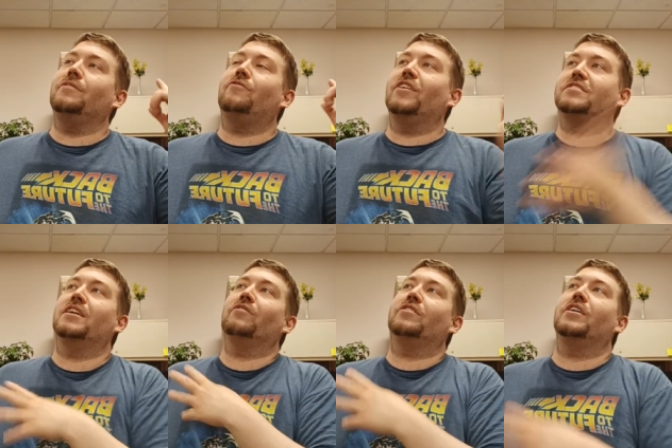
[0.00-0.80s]
fixed
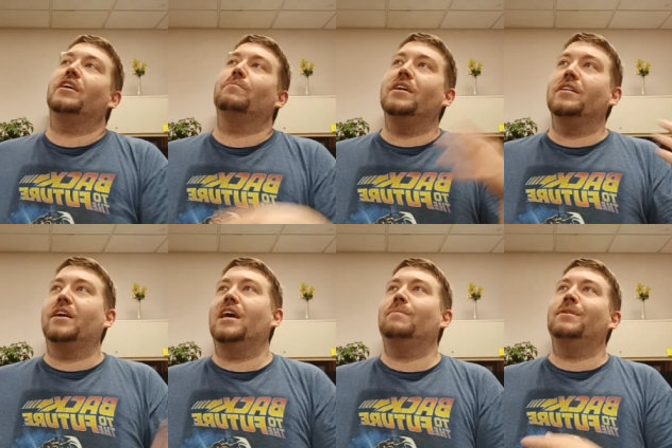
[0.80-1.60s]
everything and made the
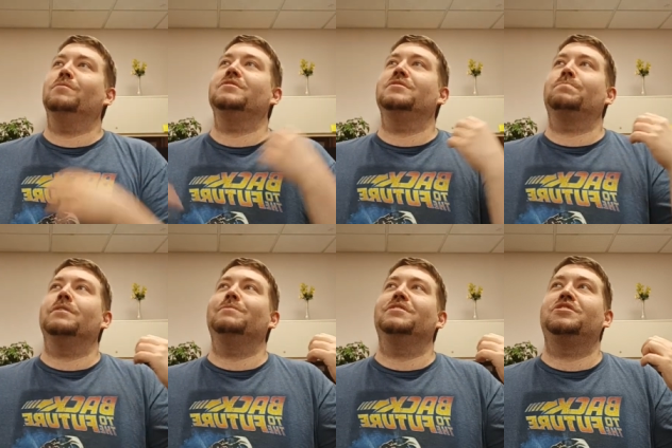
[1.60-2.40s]
game, it was pretty
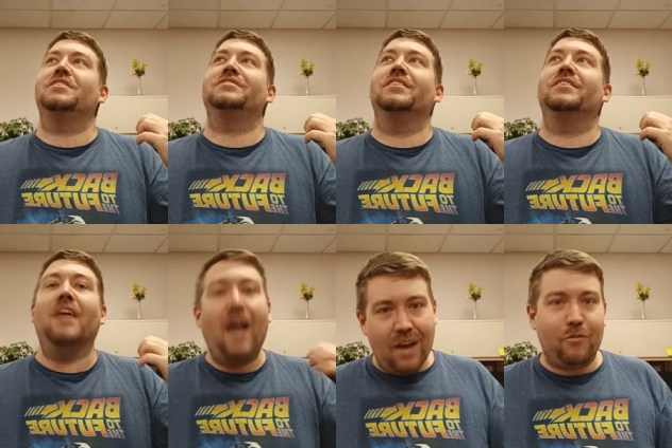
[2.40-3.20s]
much just an
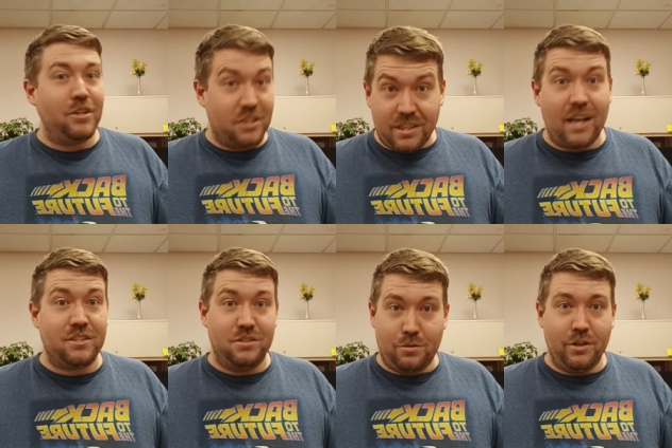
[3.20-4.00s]
average
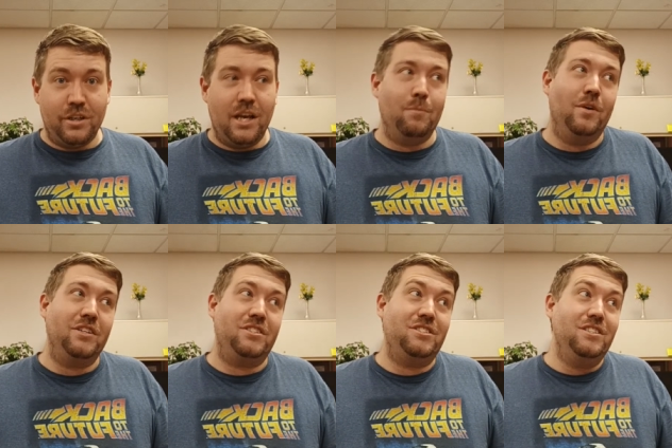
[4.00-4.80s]
Assassin's Creed game,
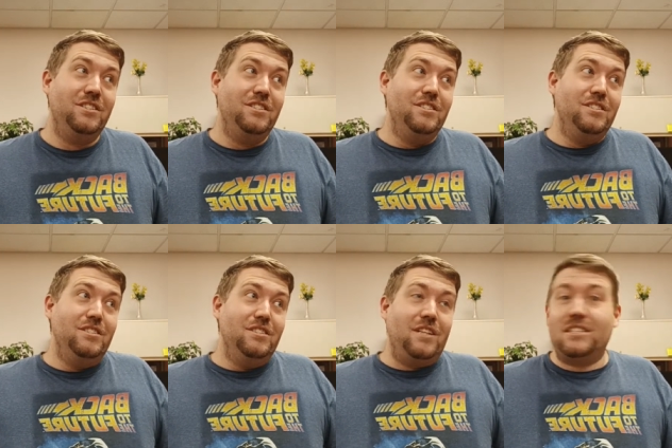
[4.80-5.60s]
which
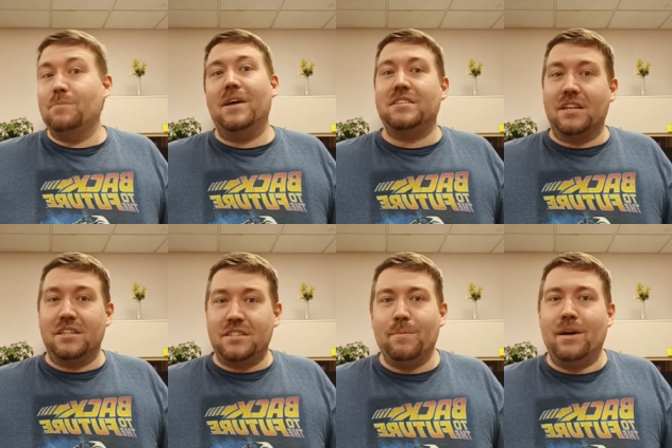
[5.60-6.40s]
that's the best I can
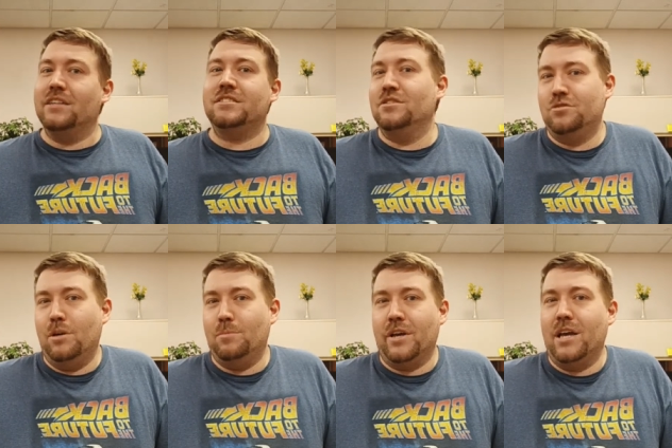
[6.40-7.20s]
say about it. It's an
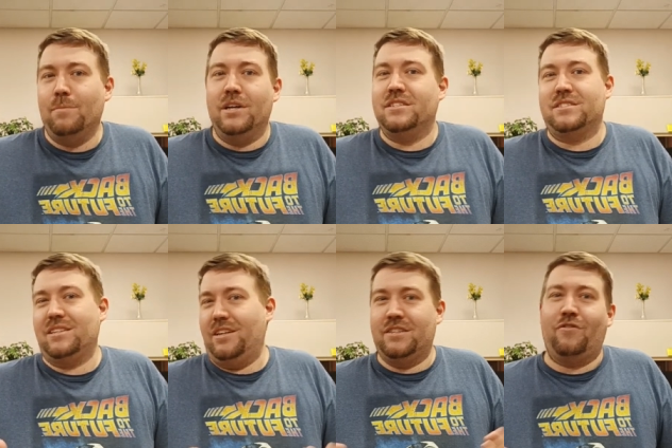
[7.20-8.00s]
enjoyable game, but it's
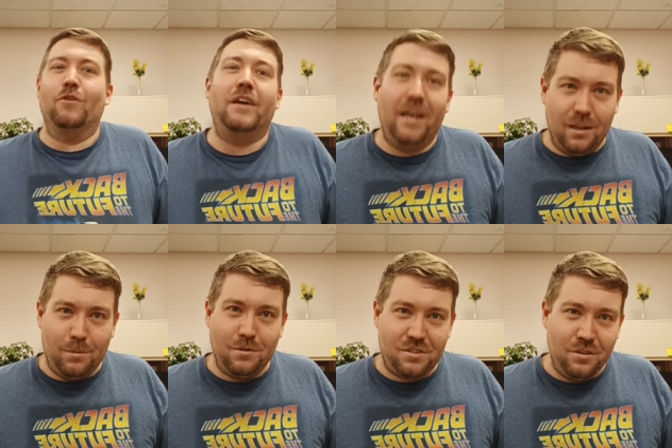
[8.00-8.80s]
it's
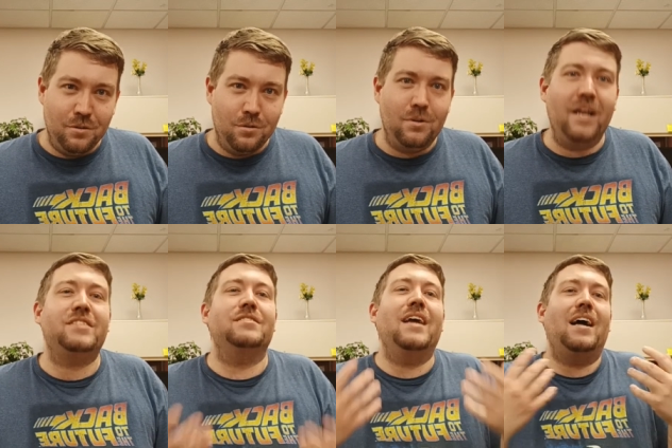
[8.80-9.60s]
forgettable too.
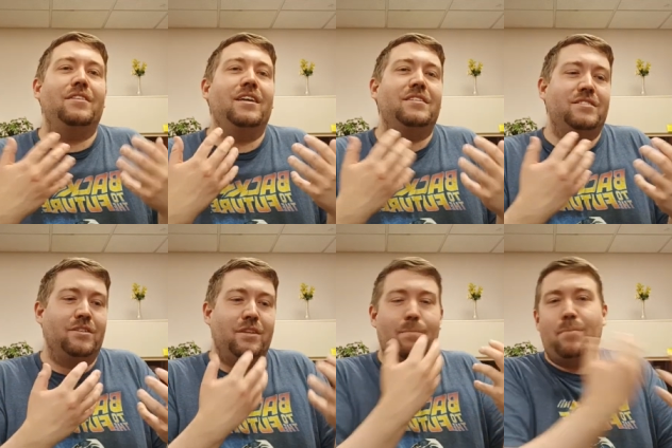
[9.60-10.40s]
It's not
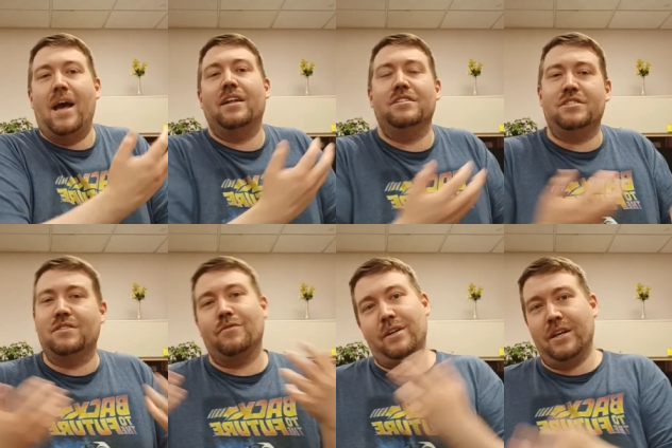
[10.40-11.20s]
necessarily bad, it's just
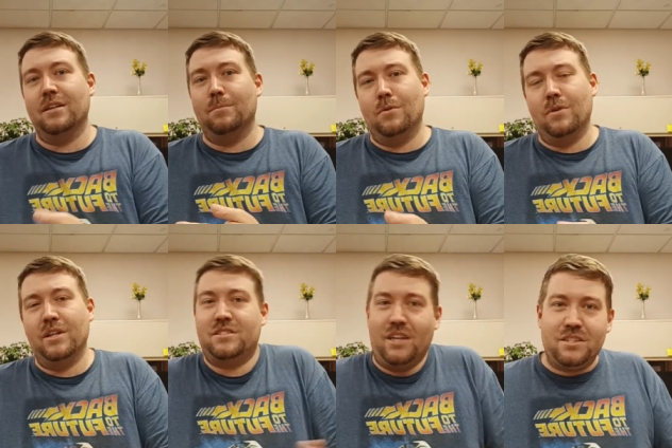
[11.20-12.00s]
forgettable.
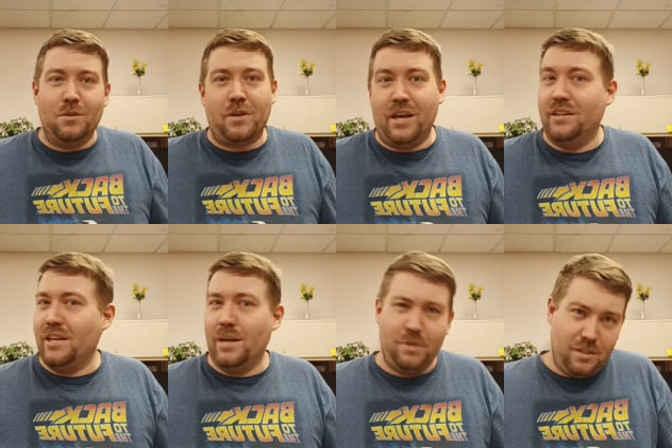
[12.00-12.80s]
It's it's okay in the
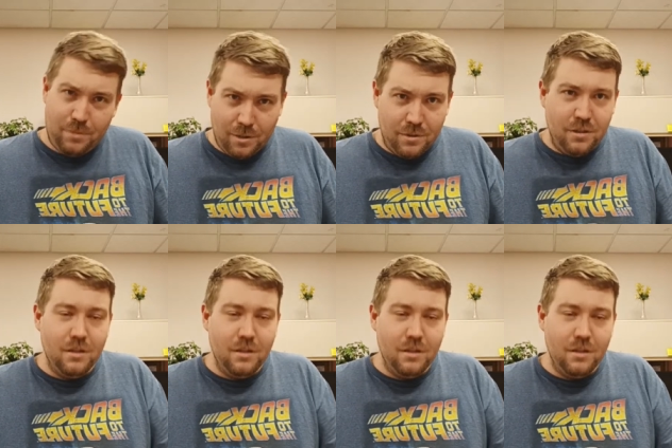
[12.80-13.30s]
gameplay department.